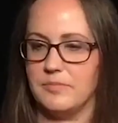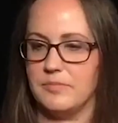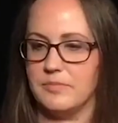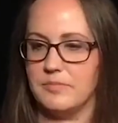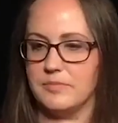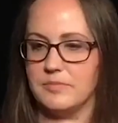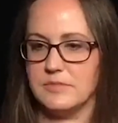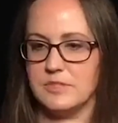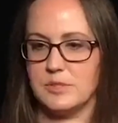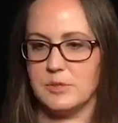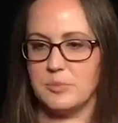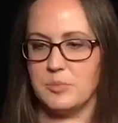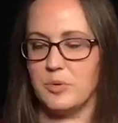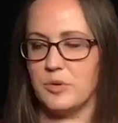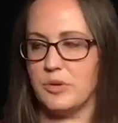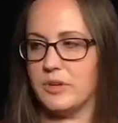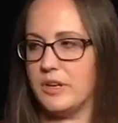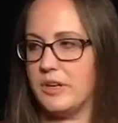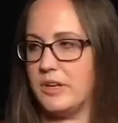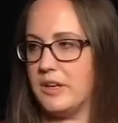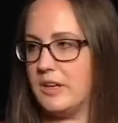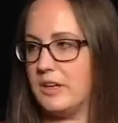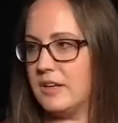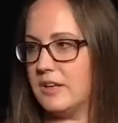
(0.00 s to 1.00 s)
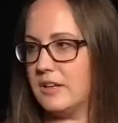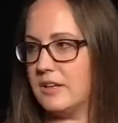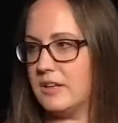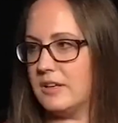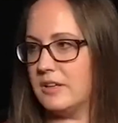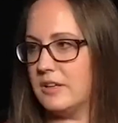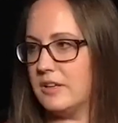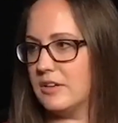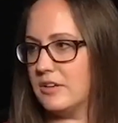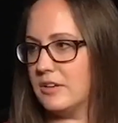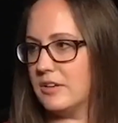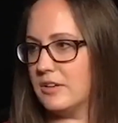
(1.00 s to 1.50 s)
supporting
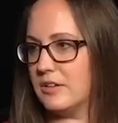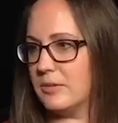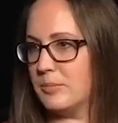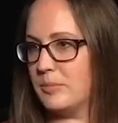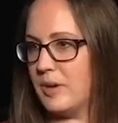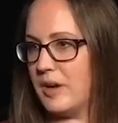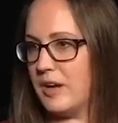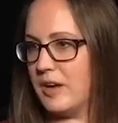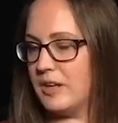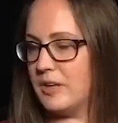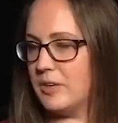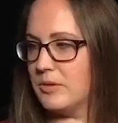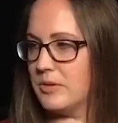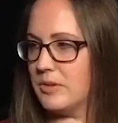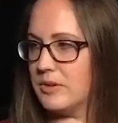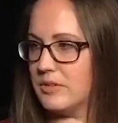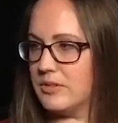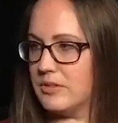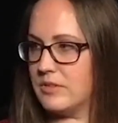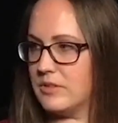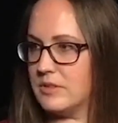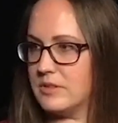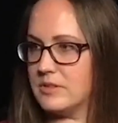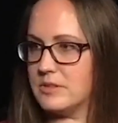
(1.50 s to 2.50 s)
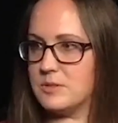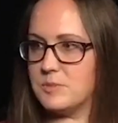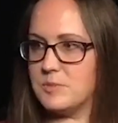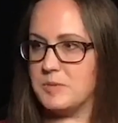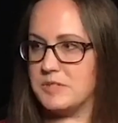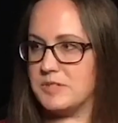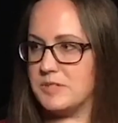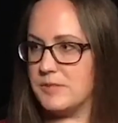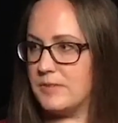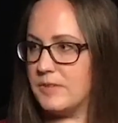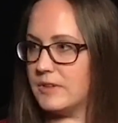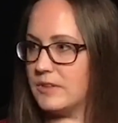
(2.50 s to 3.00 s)
your body with
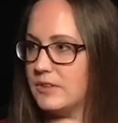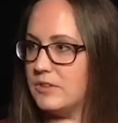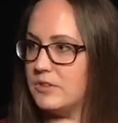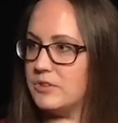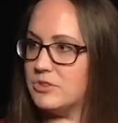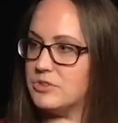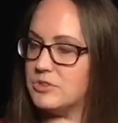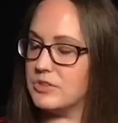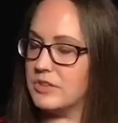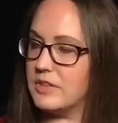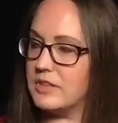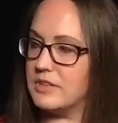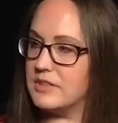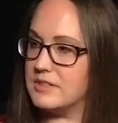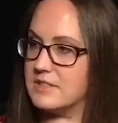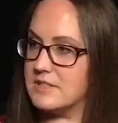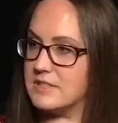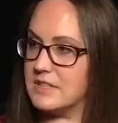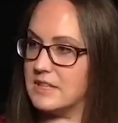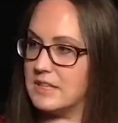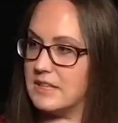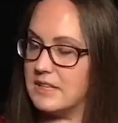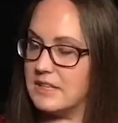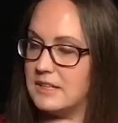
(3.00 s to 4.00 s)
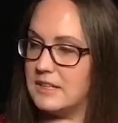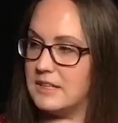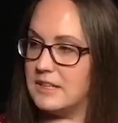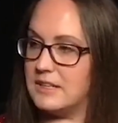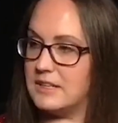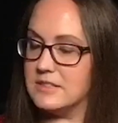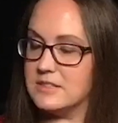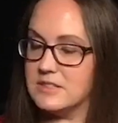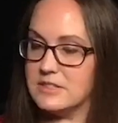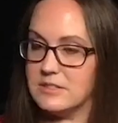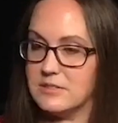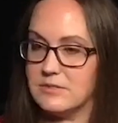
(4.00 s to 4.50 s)
specific nutrients that it
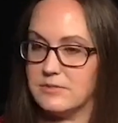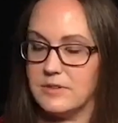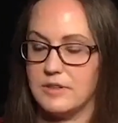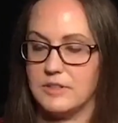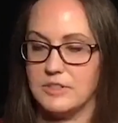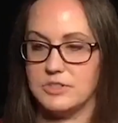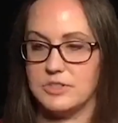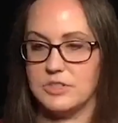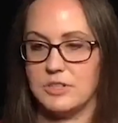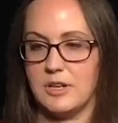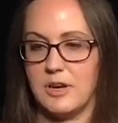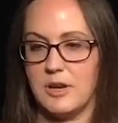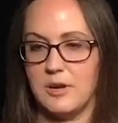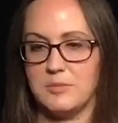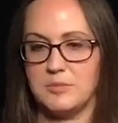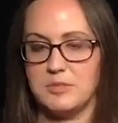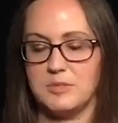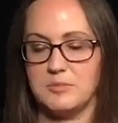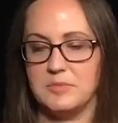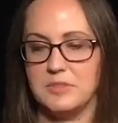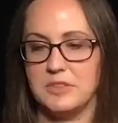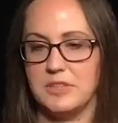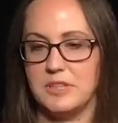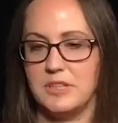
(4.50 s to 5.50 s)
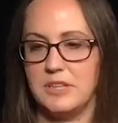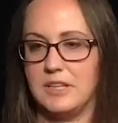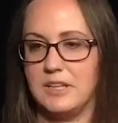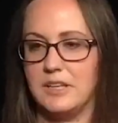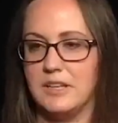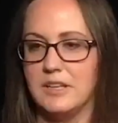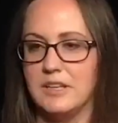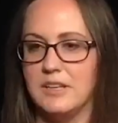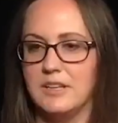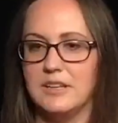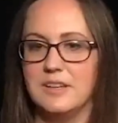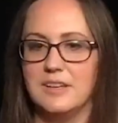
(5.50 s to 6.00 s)
needs to function optimally,
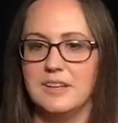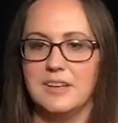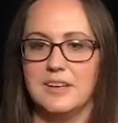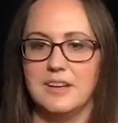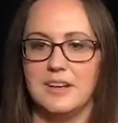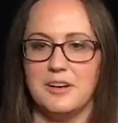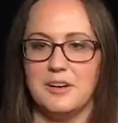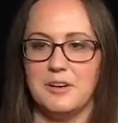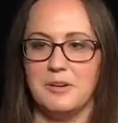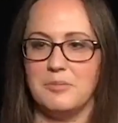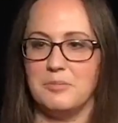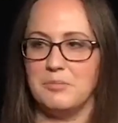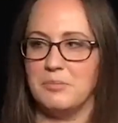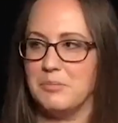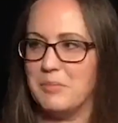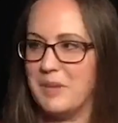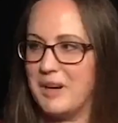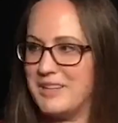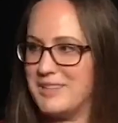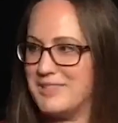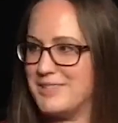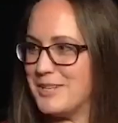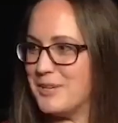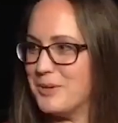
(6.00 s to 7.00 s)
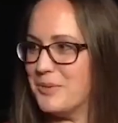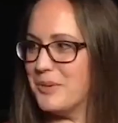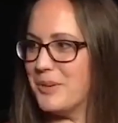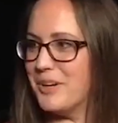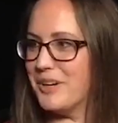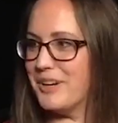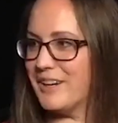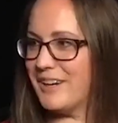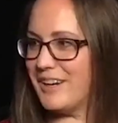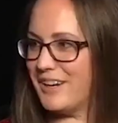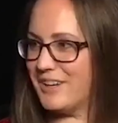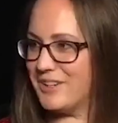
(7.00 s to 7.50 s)
mindset
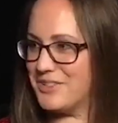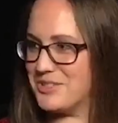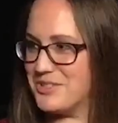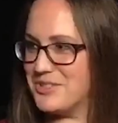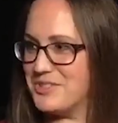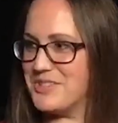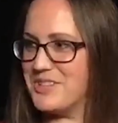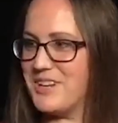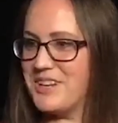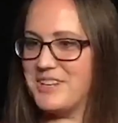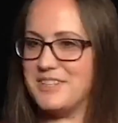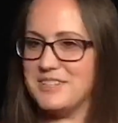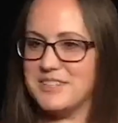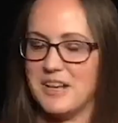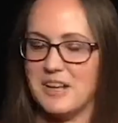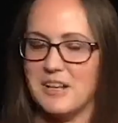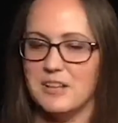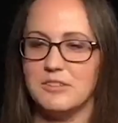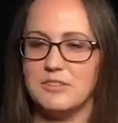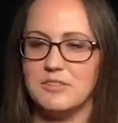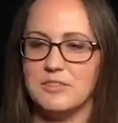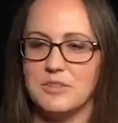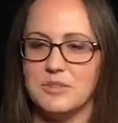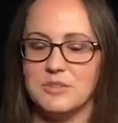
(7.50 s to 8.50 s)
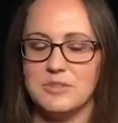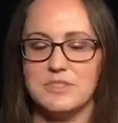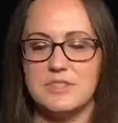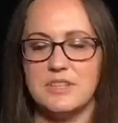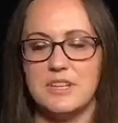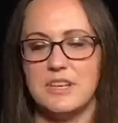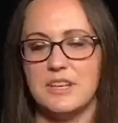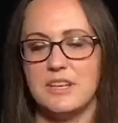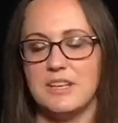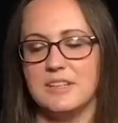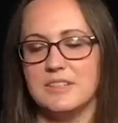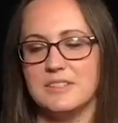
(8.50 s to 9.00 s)
work, exercise, all of those
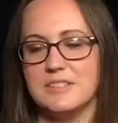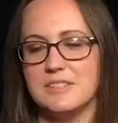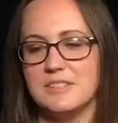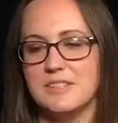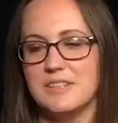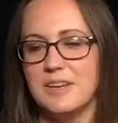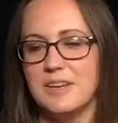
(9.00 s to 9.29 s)
things,